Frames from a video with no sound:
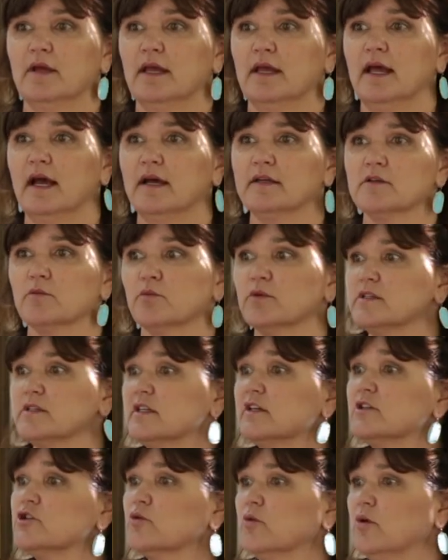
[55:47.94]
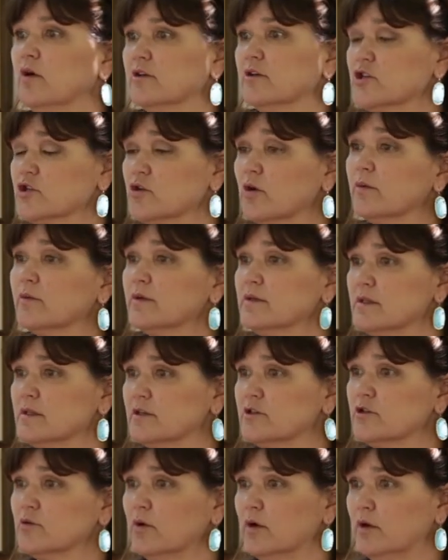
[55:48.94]
it has a residual, short
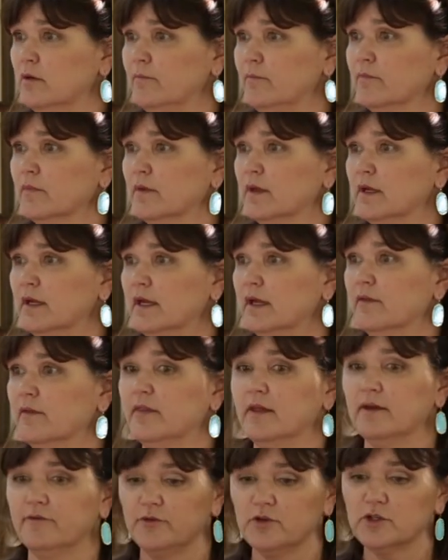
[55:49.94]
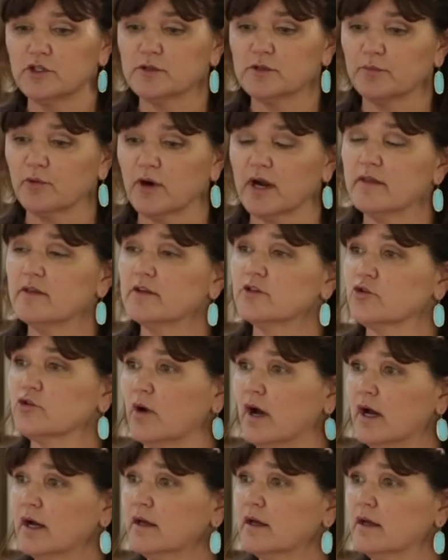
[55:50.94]
residual. It, if you spray the
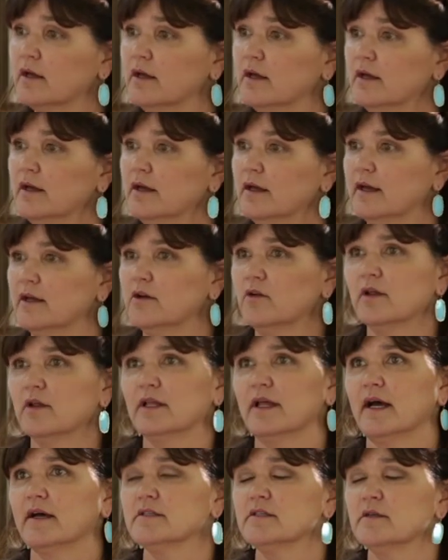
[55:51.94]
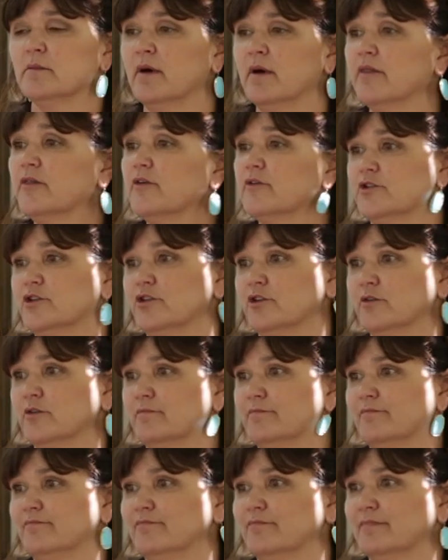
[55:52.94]
trunk, it only lasts a month or two.
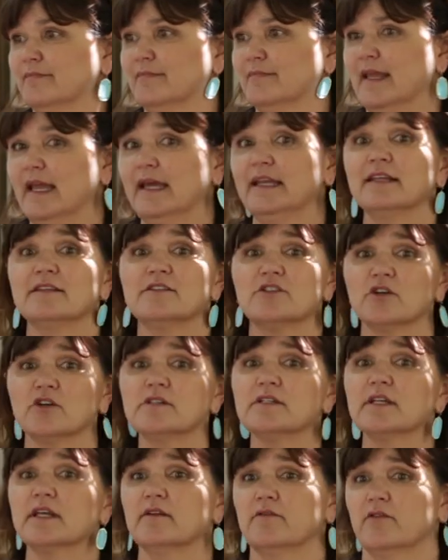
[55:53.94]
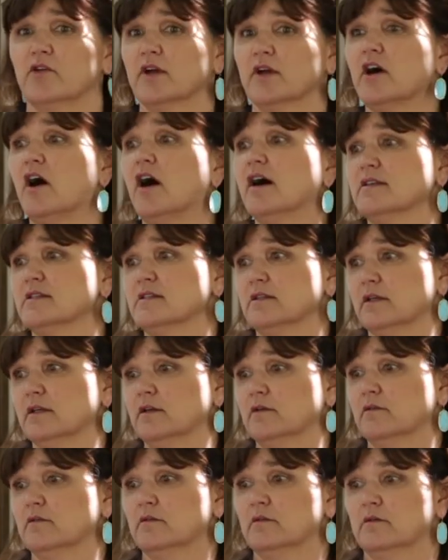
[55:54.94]
Okay. And it starts to get very
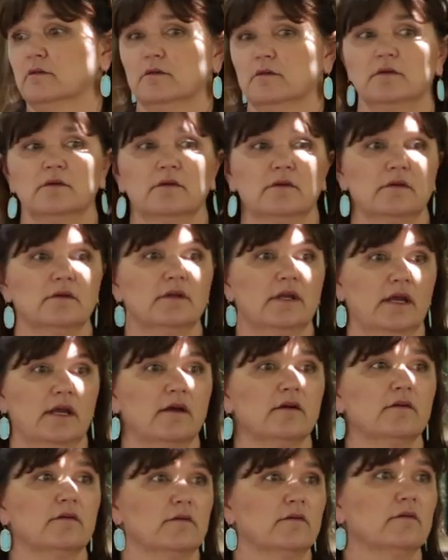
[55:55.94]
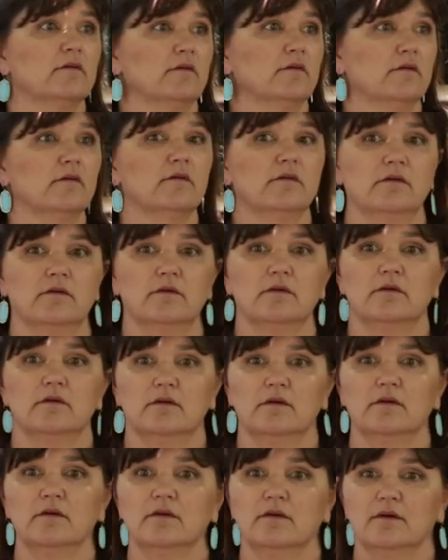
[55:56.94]
costly. Yeah. There should be a kind
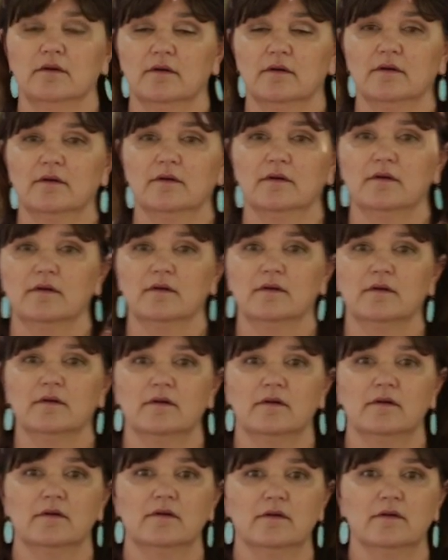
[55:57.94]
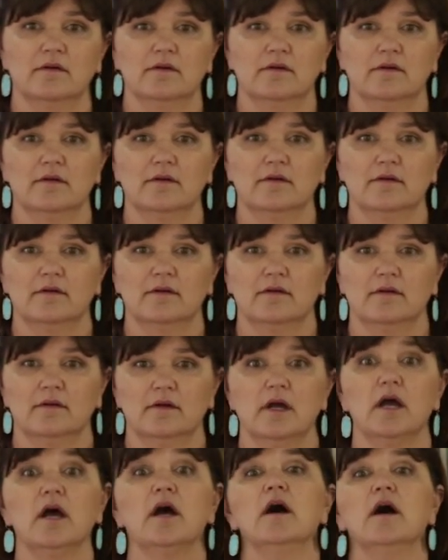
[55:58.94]
of a, a predator that,
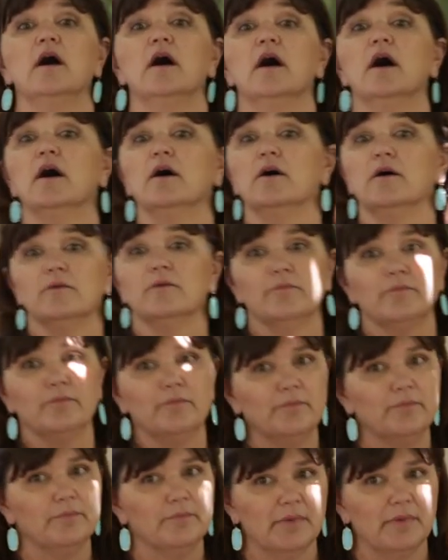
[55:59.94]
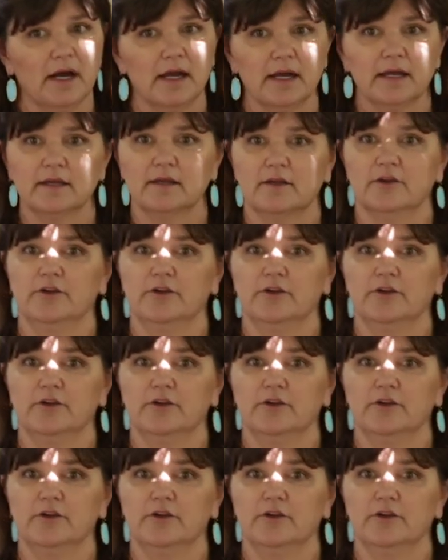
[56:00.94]
that attacks beetles.